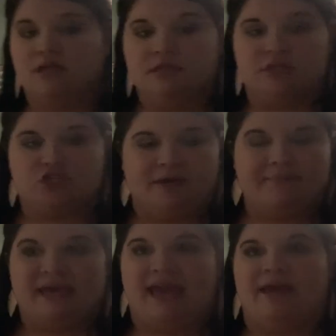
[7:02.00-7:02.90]
the trip
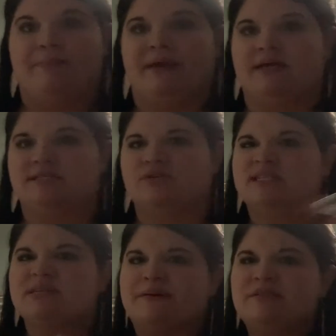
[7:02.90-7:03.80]
camping. So it's
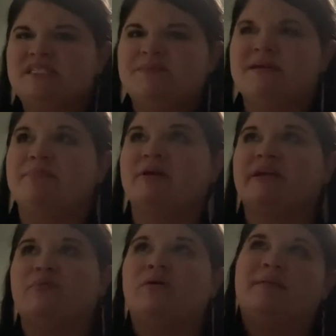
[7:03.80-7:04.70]
supposed to be pretty
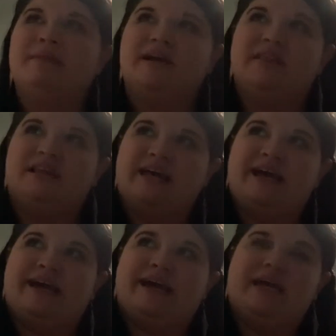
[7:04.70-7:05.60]
warm during the
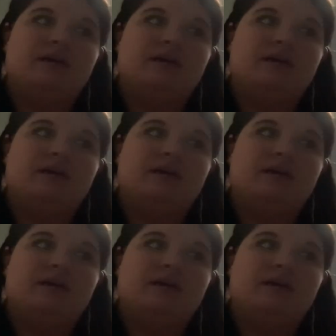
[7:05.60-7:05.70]
day,